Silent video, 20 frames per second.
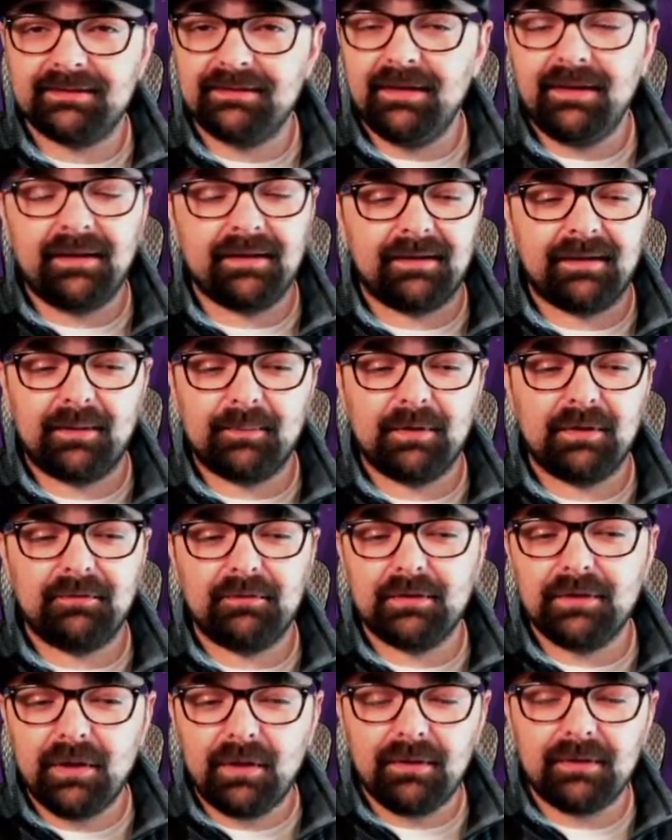done. I mean,
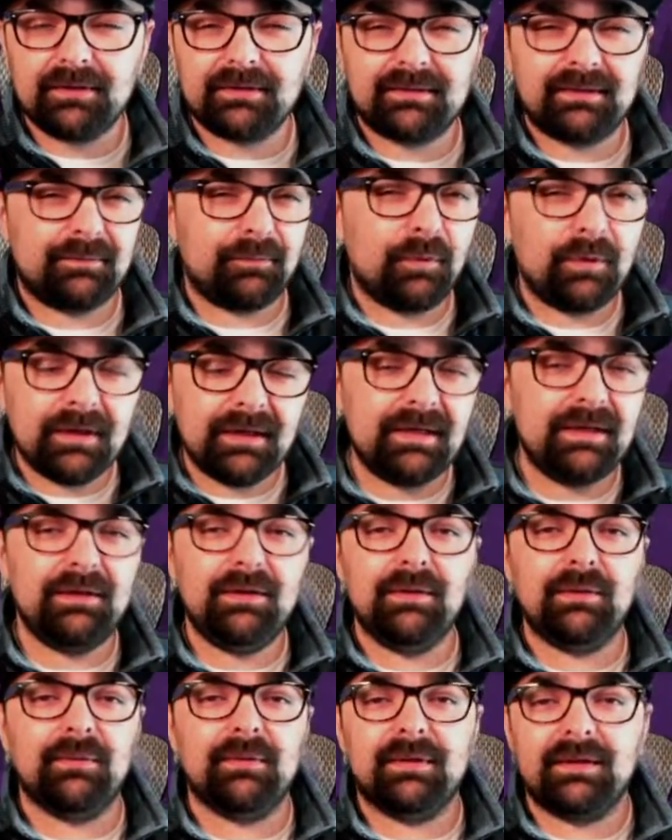if you noticed, what did he
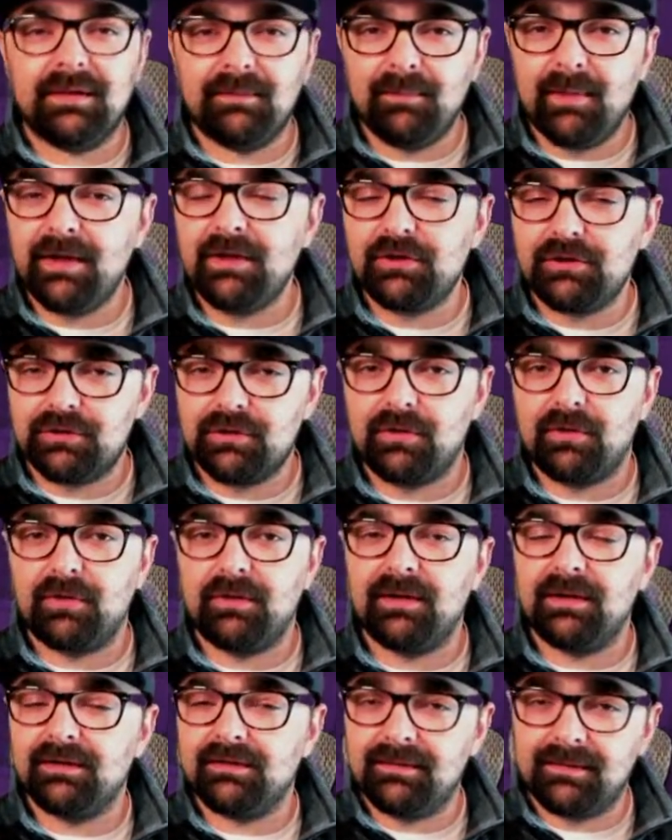do? He made
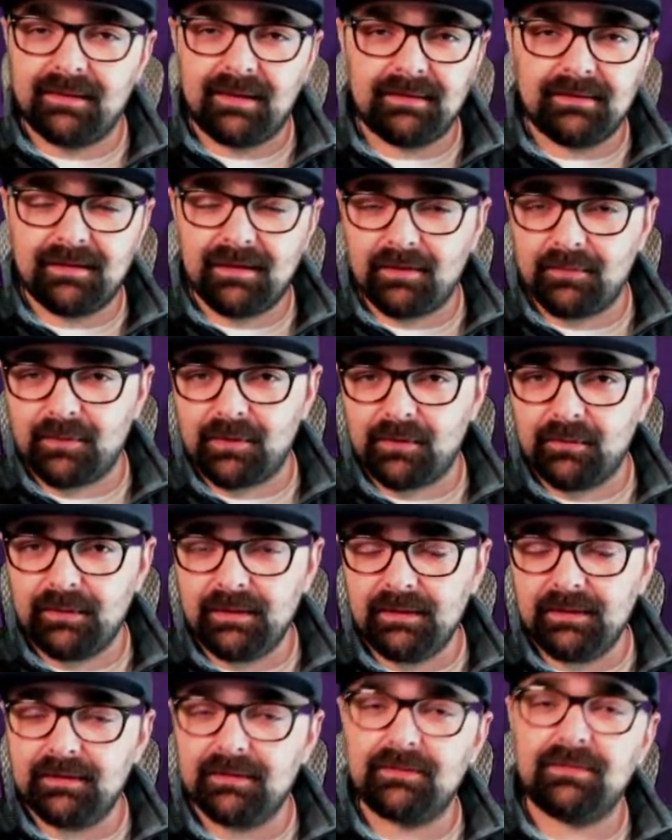sure he took out the enemy
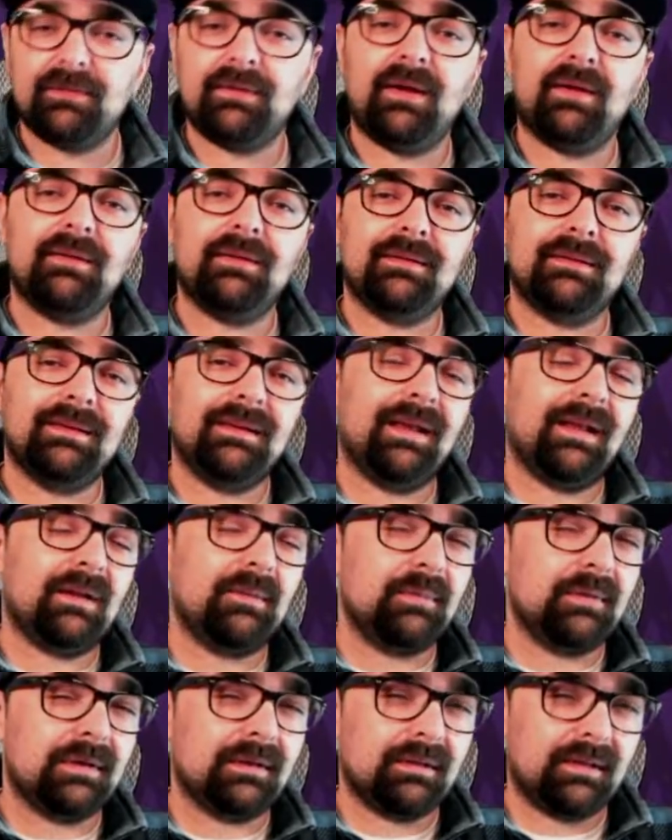queen, he took out the
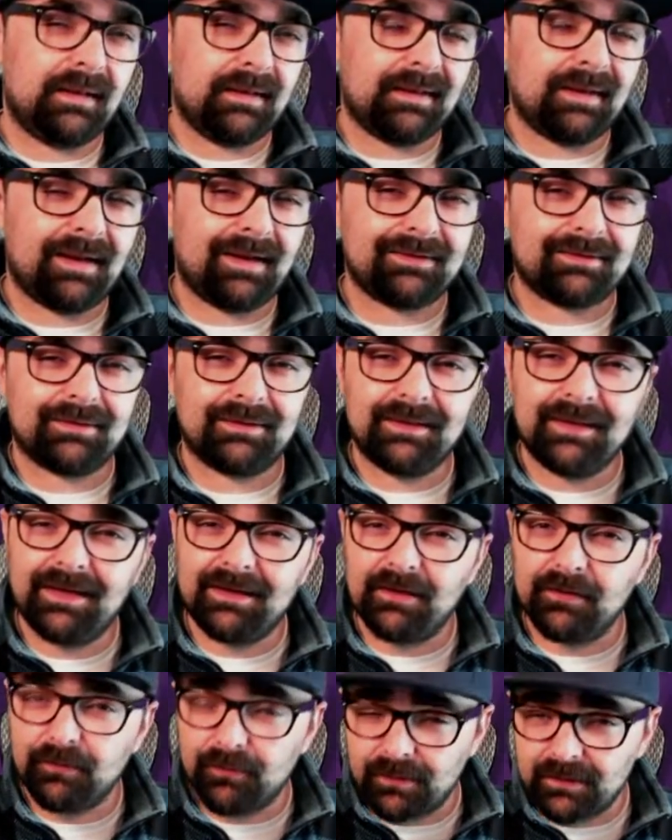enemy clan castle. He
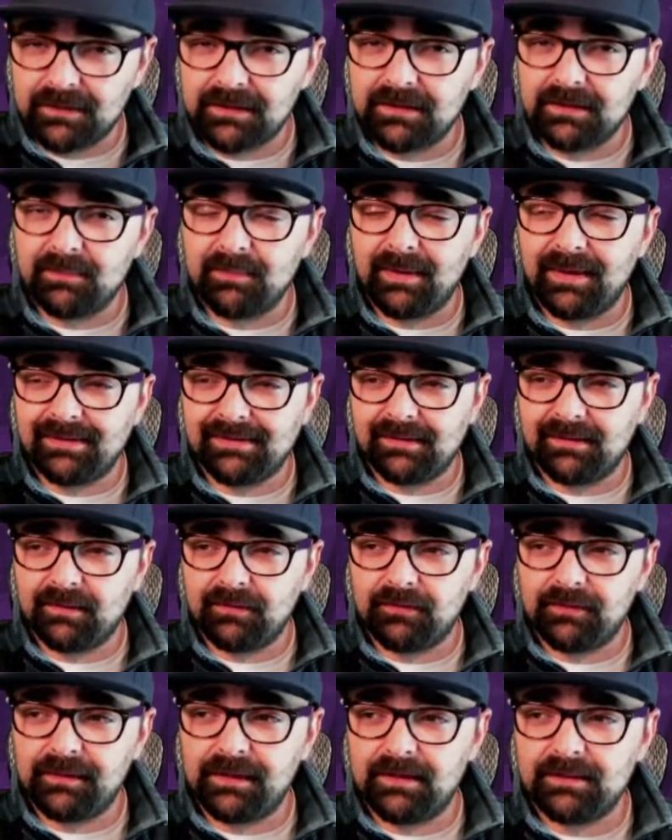had a really good base
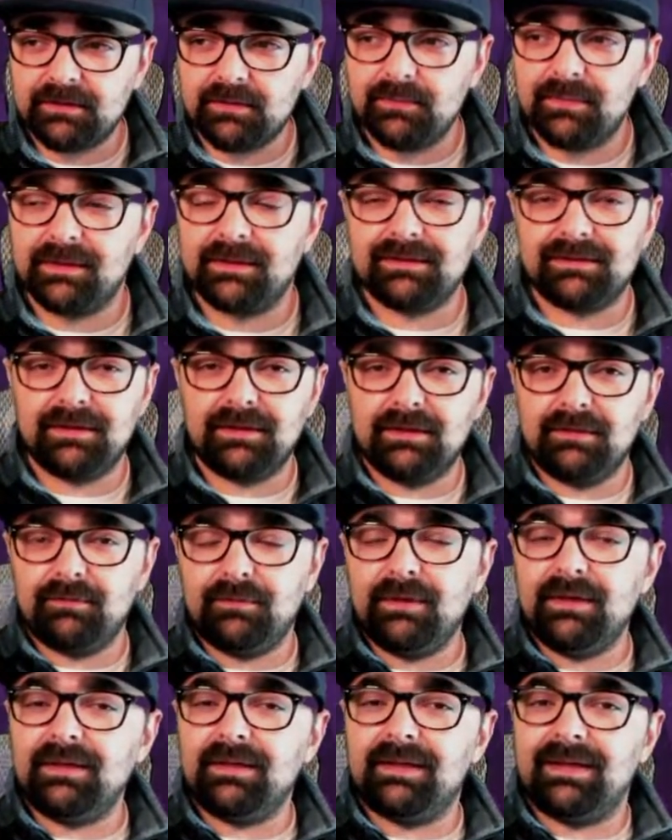identification because he
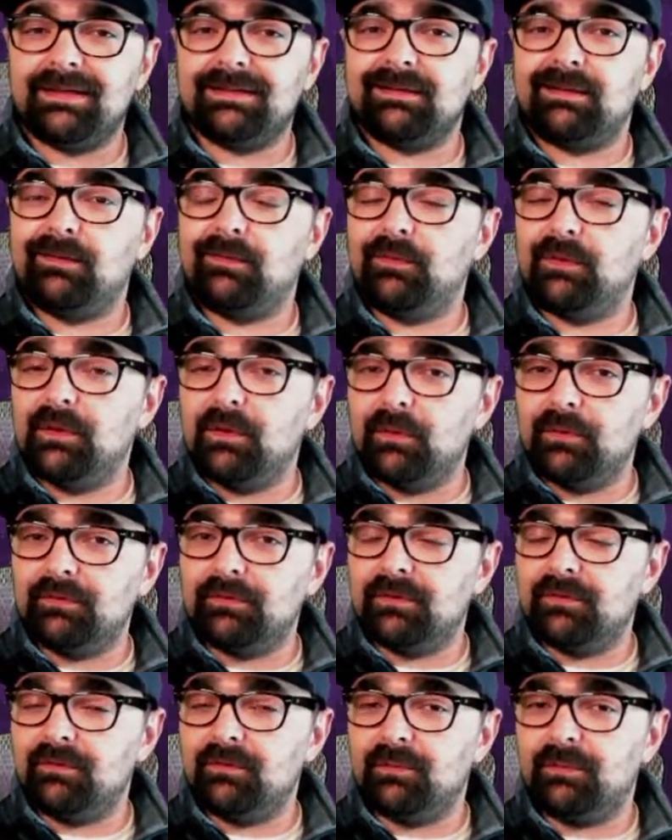realized that if he
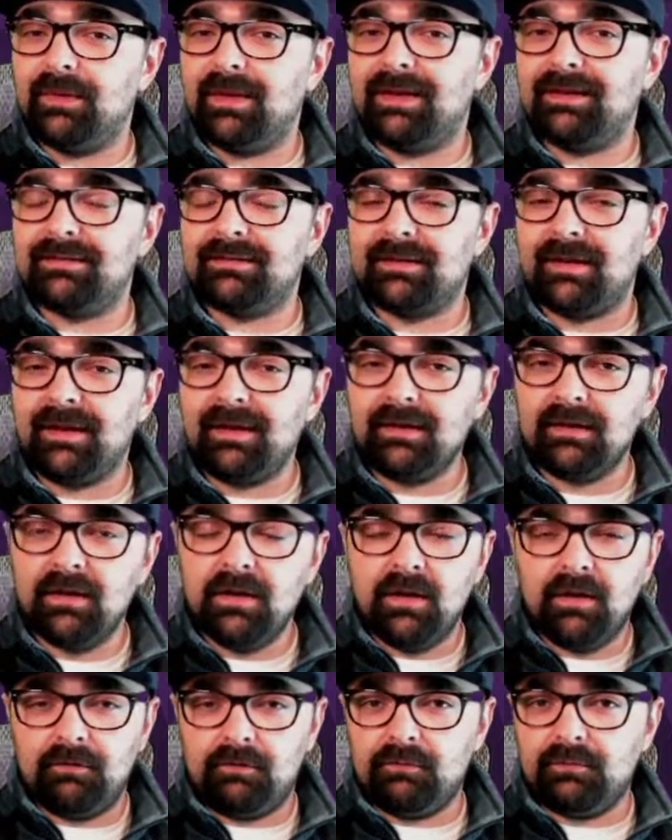goes in from that side,
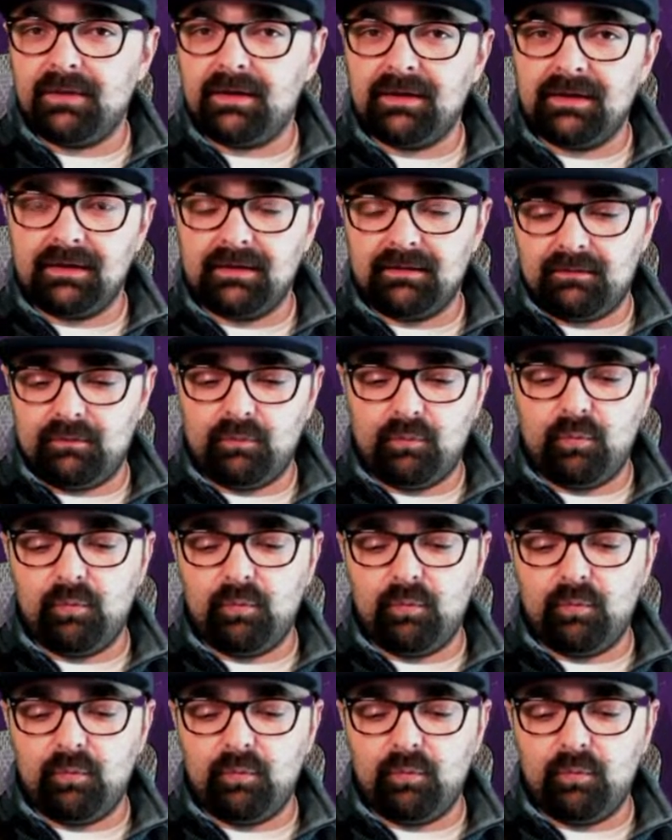from the